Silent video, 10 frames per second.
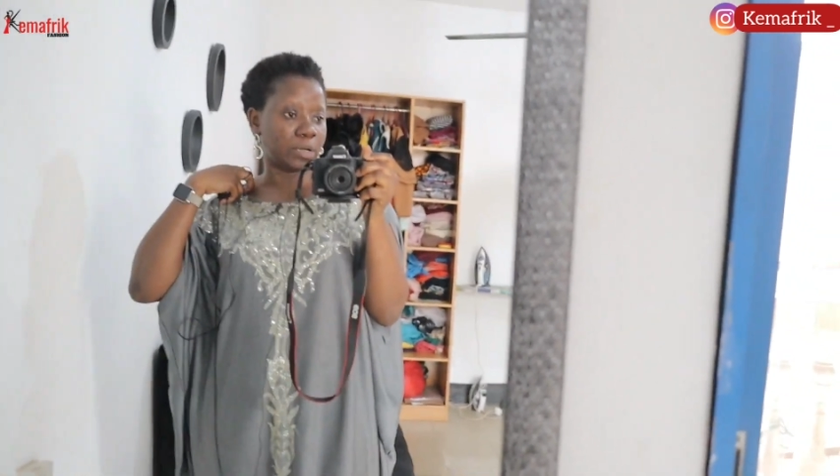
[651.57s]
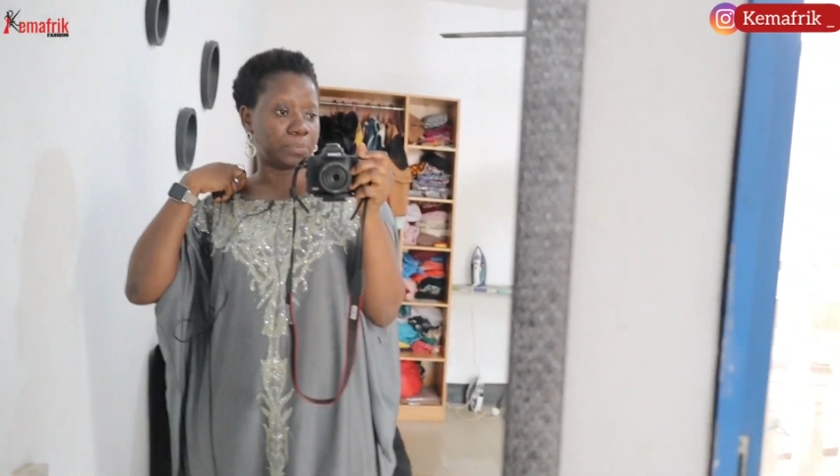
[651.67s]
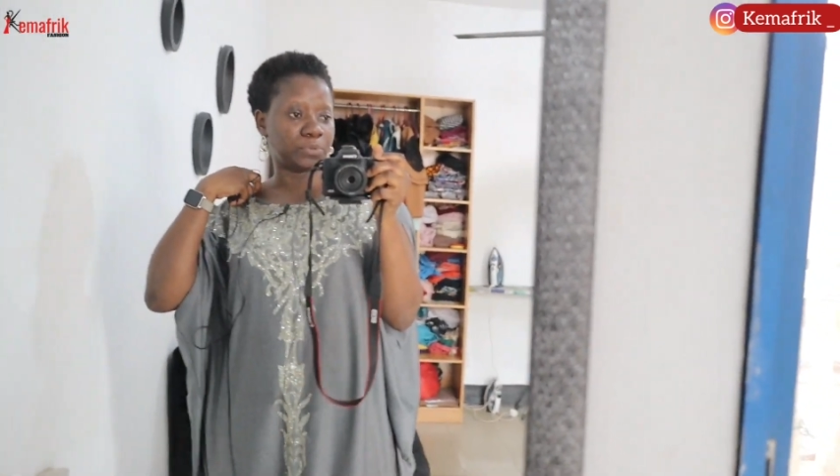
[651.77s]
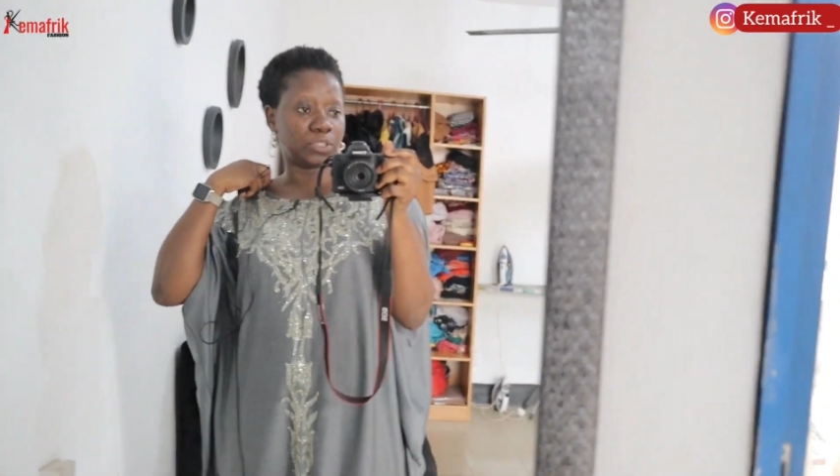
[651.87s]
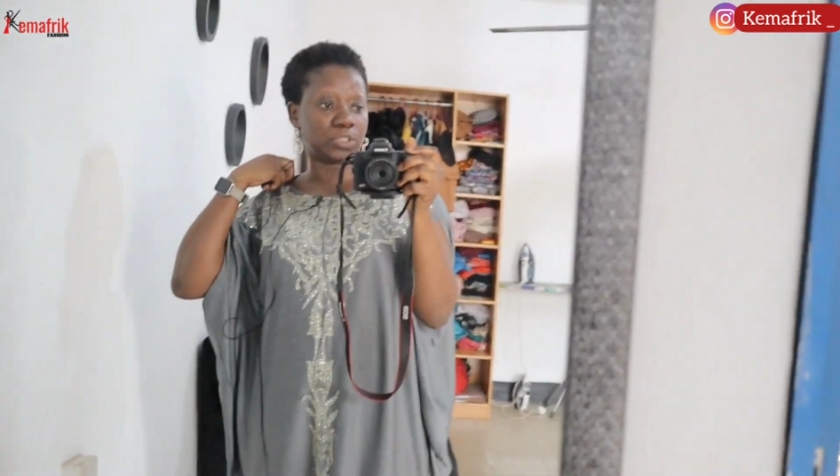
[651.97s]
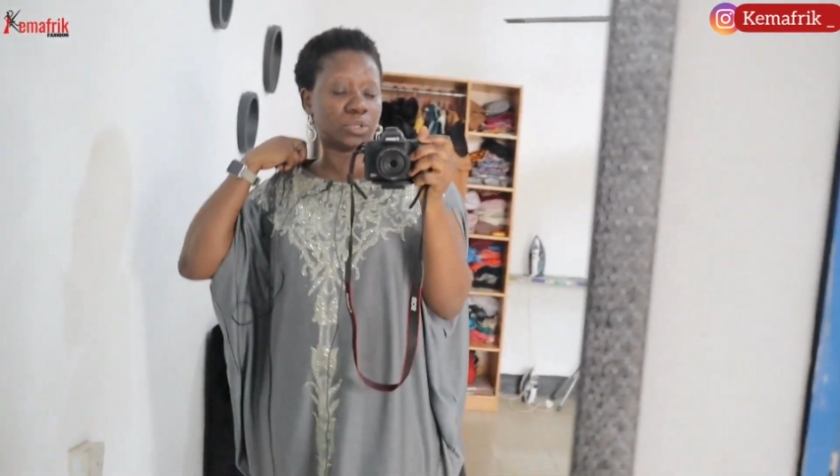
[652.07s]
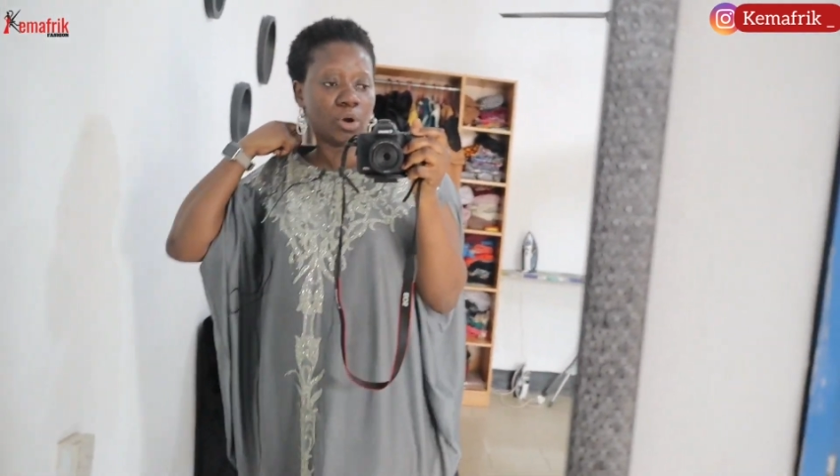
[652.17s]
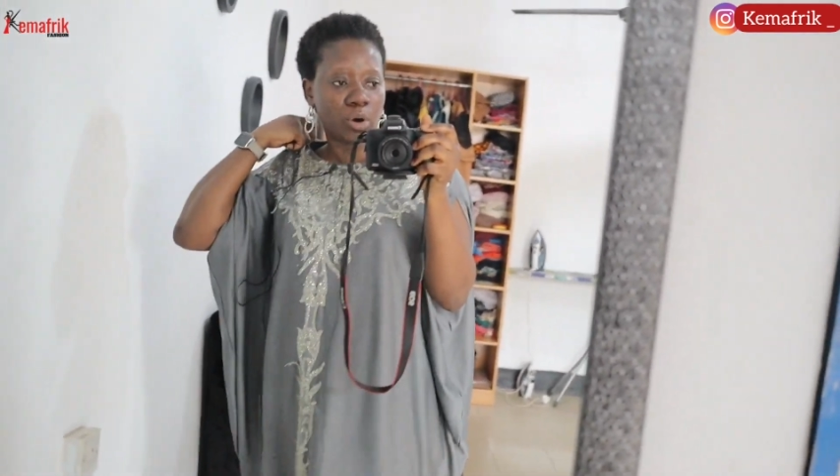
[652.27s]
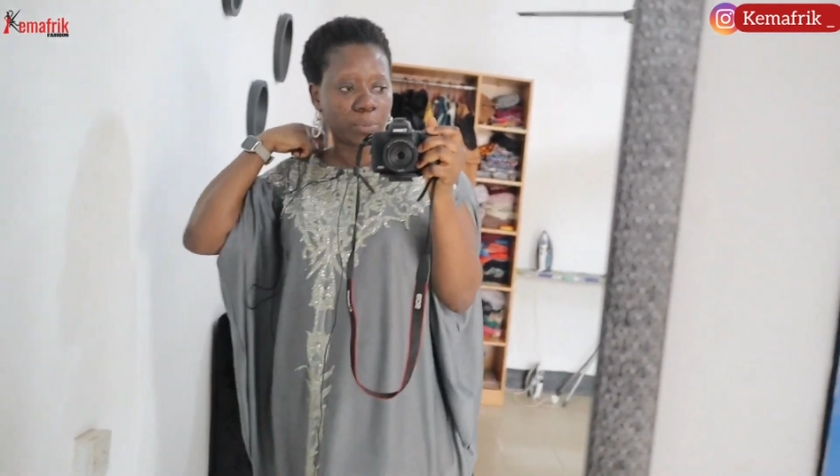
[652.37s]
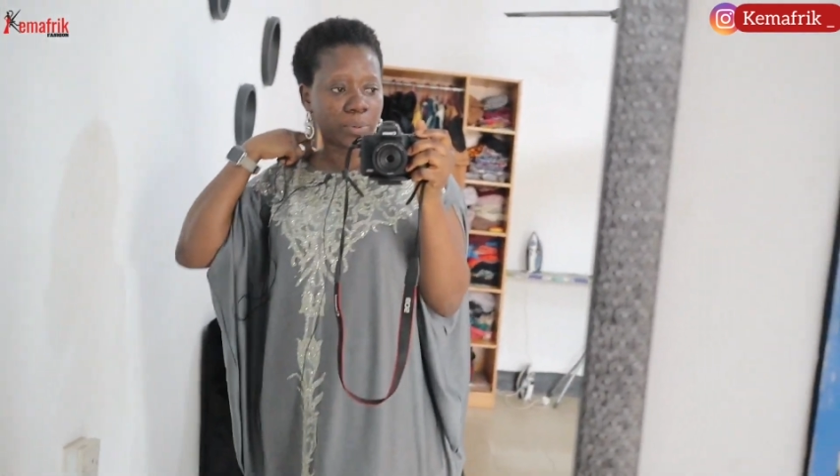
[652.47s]
I put it
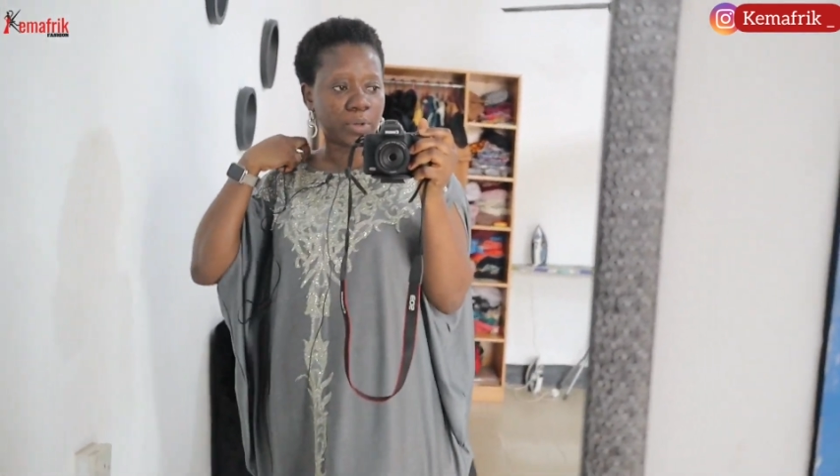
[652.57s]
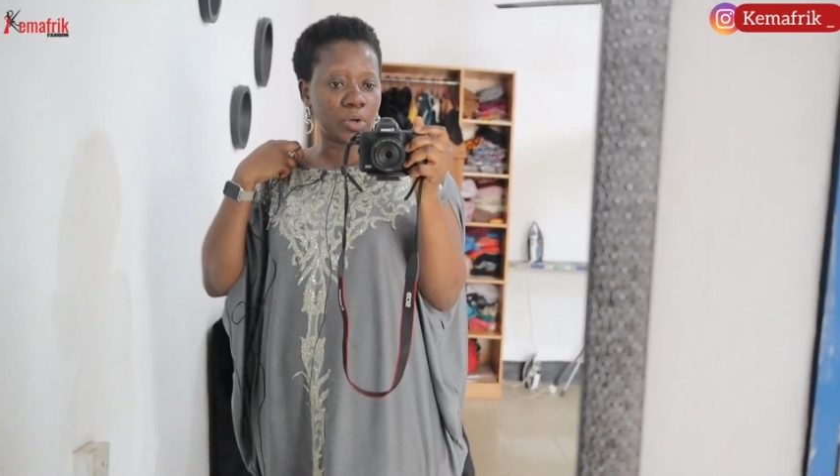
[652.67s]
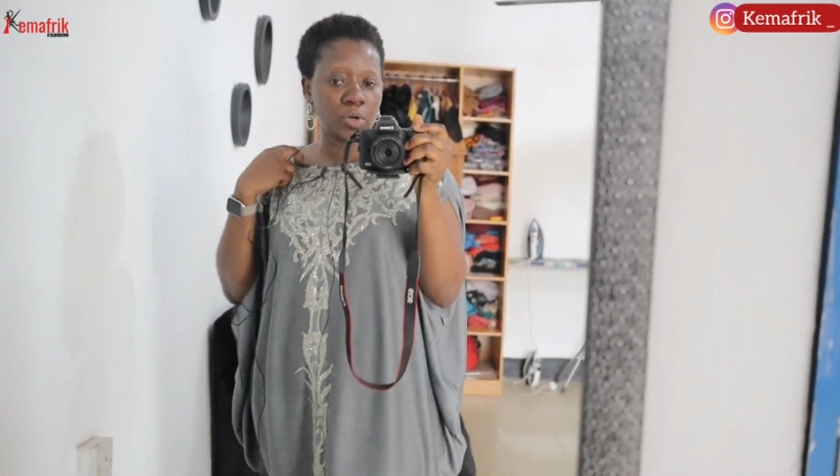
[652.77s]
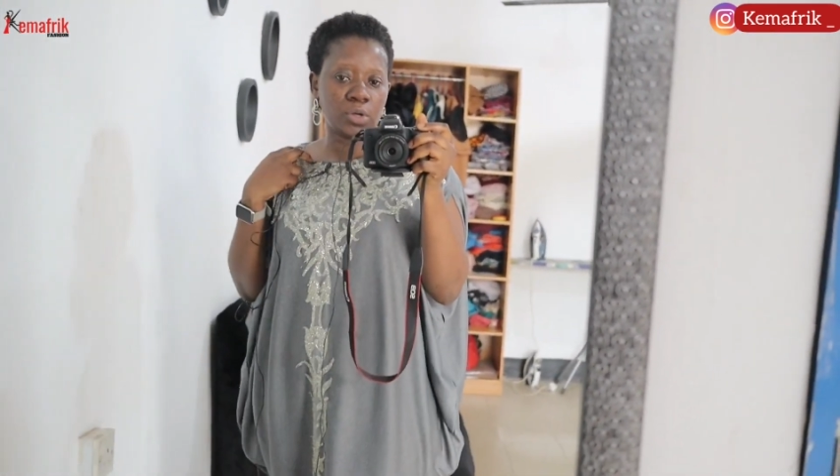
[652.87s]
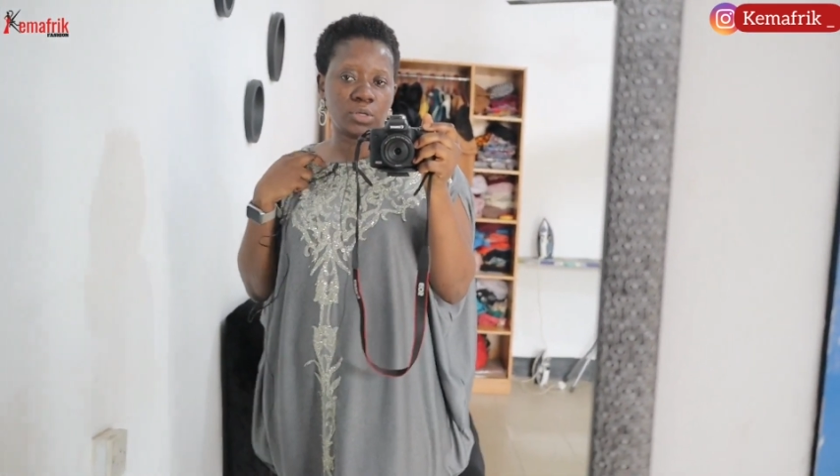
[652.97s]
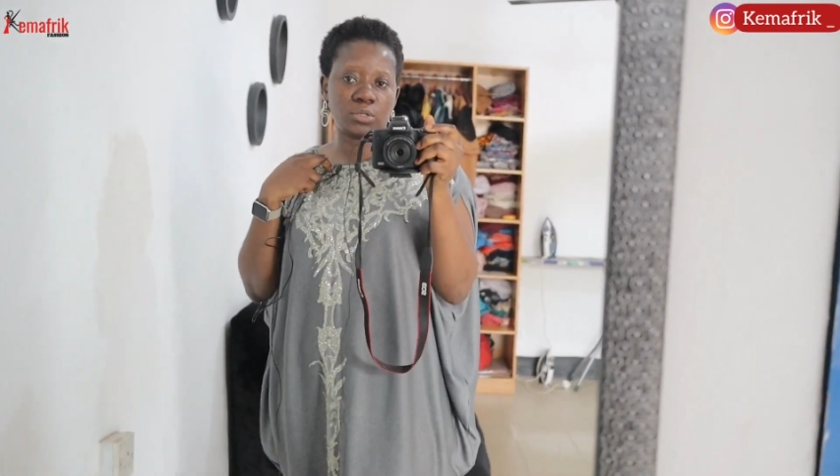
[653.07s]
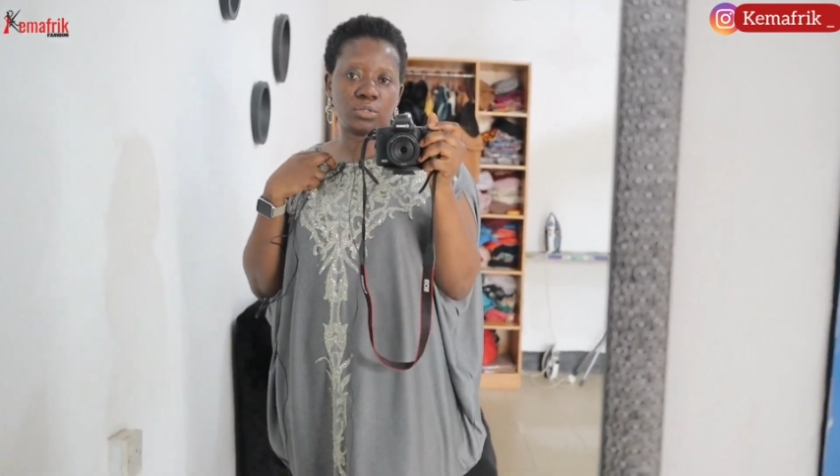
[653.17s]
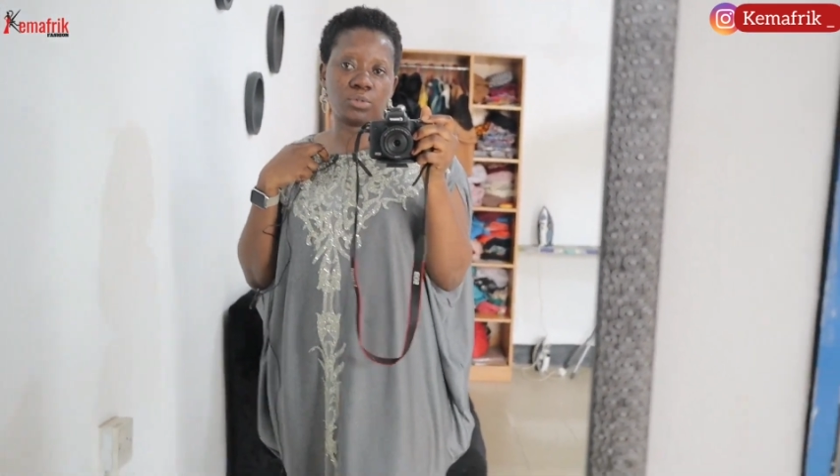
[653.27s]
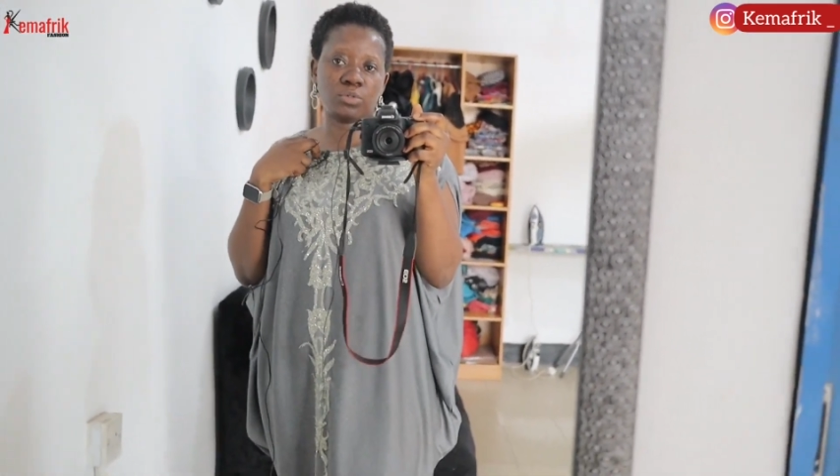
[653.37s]
up. So